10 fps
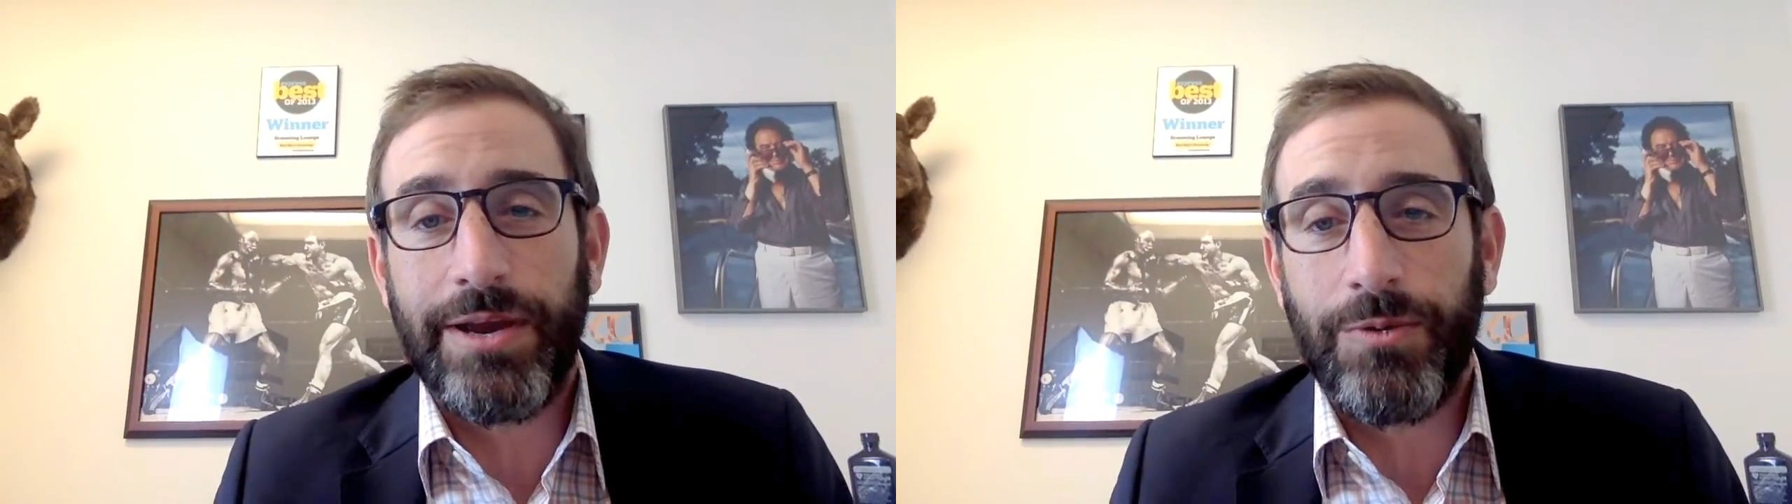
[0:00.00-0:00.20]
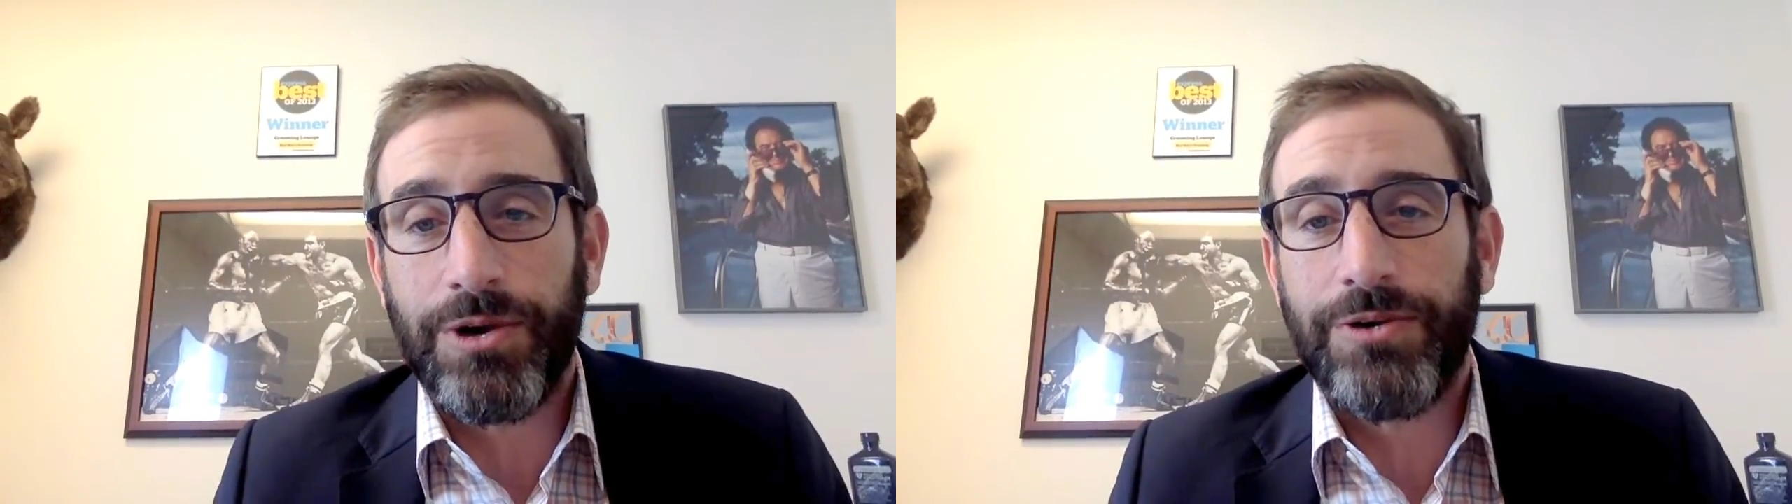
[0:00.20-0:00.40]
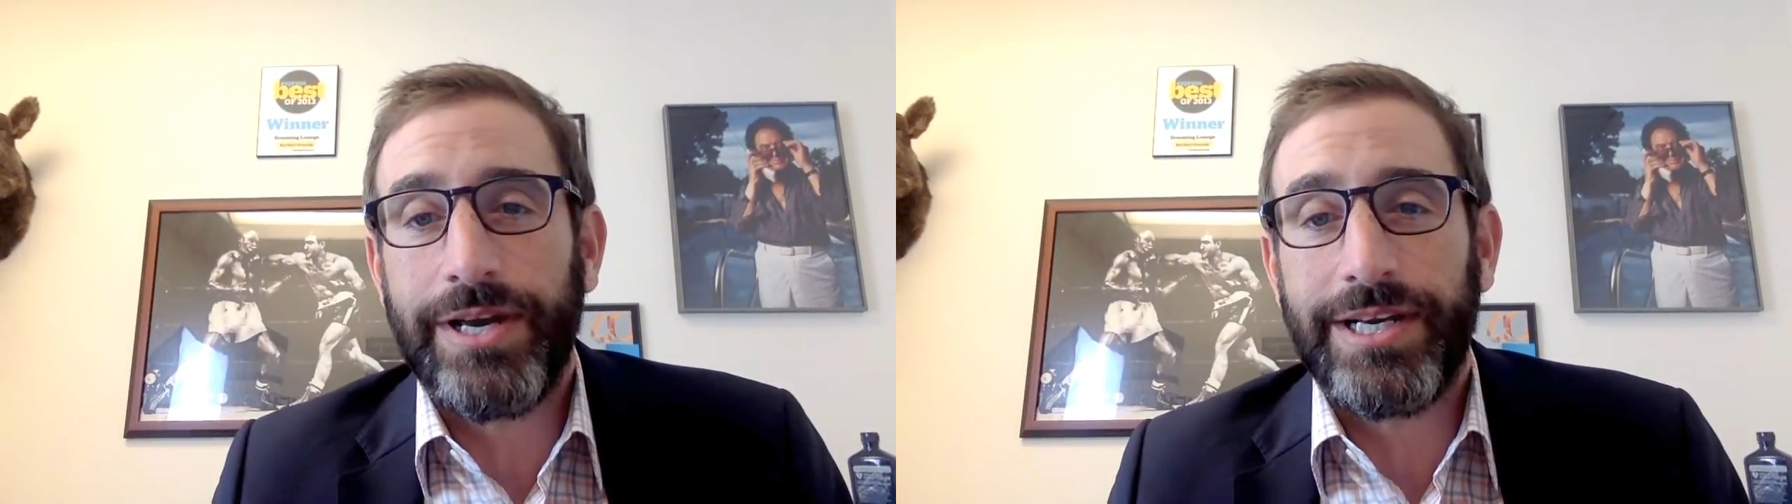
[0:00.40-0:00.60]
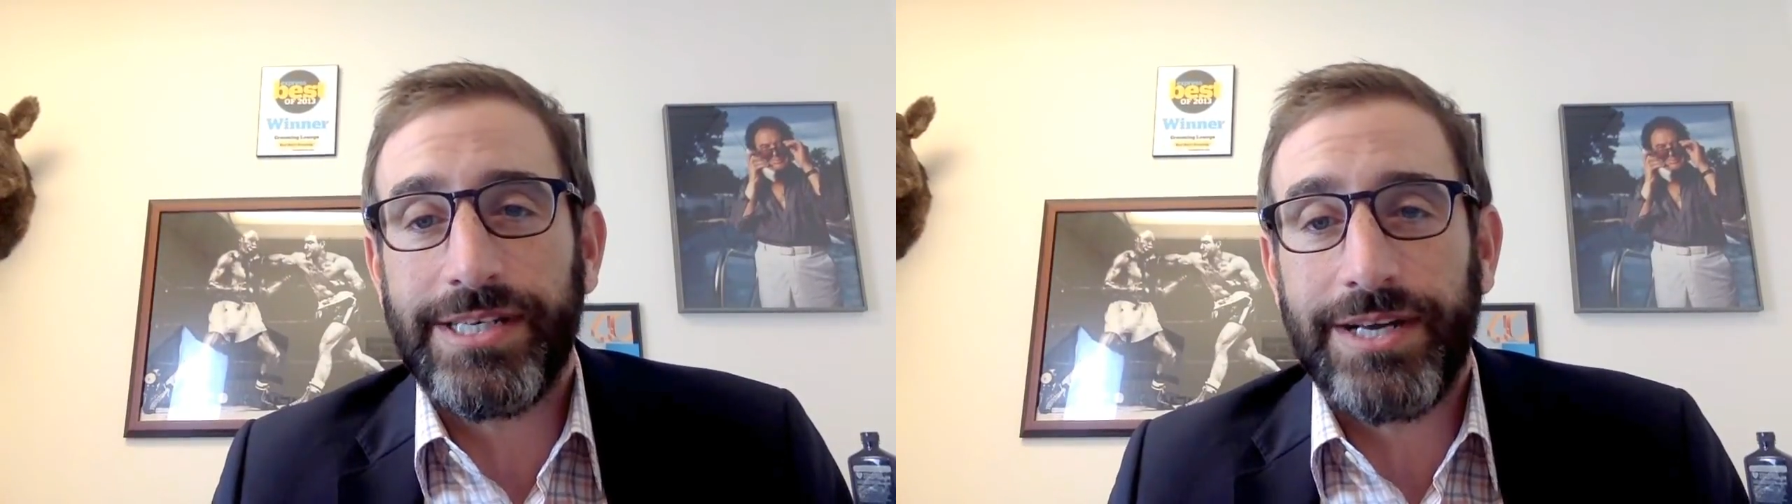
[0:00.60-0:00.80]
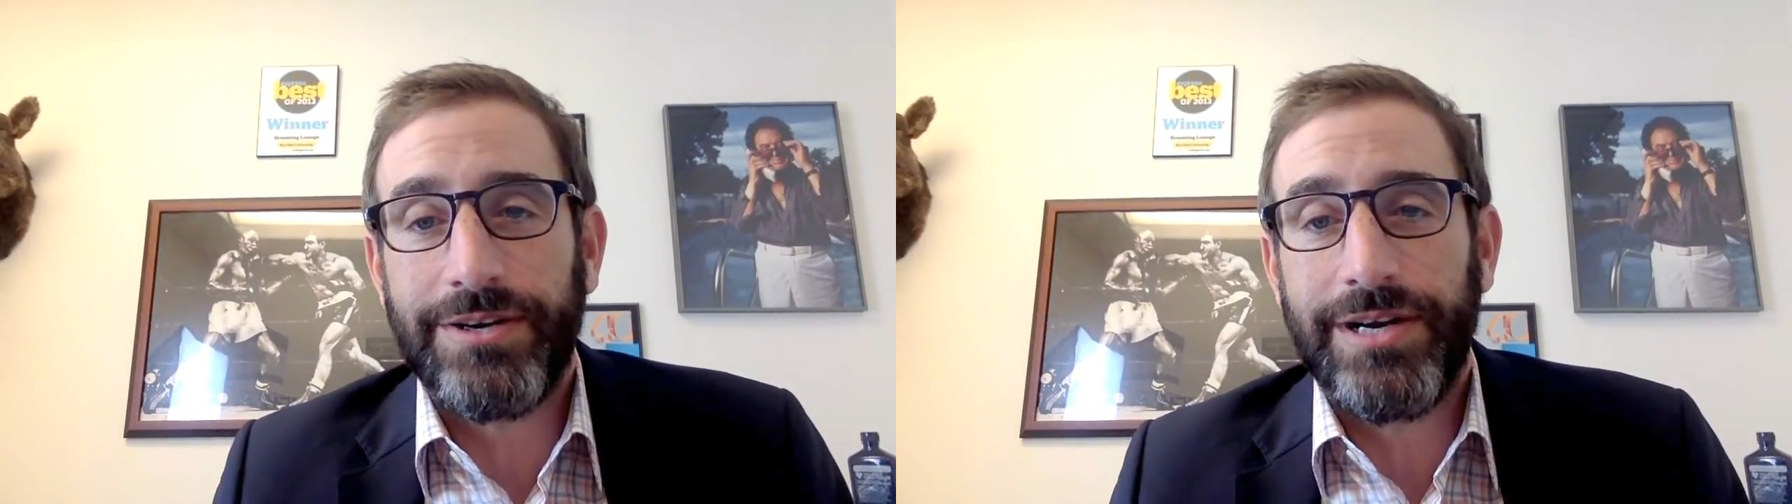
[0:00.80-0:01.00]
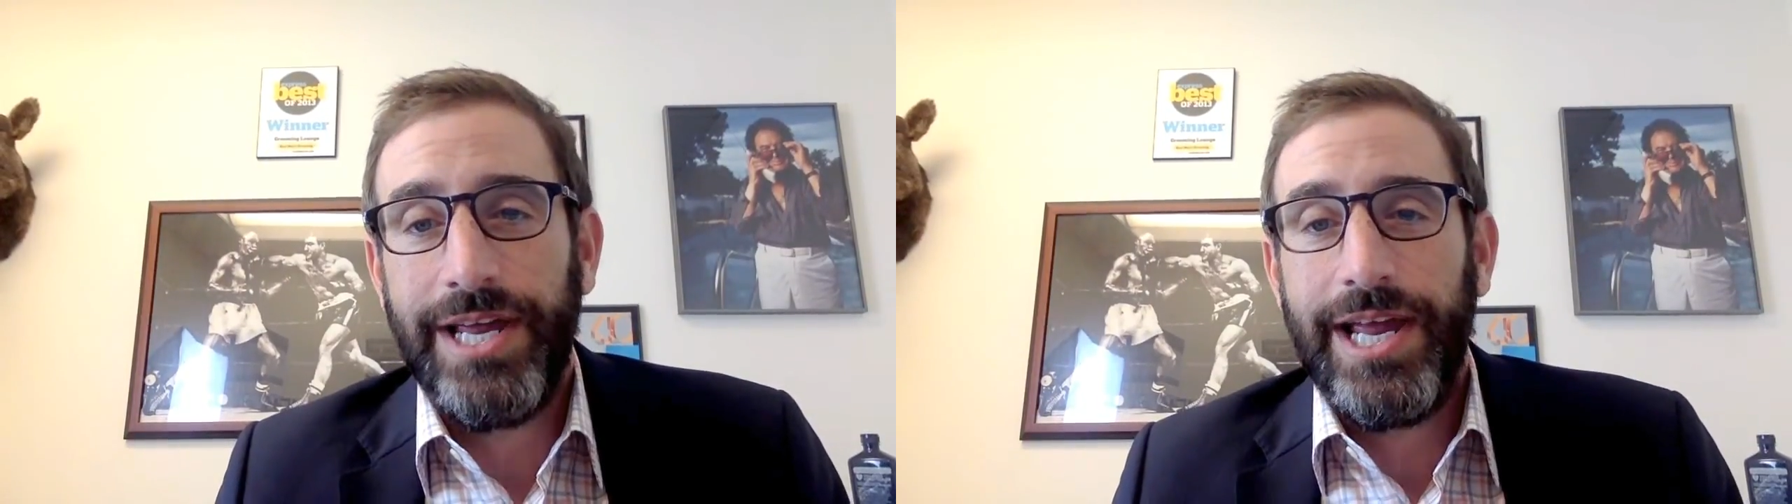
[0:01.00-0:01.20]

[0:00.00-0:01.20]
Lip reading: they work great, etc.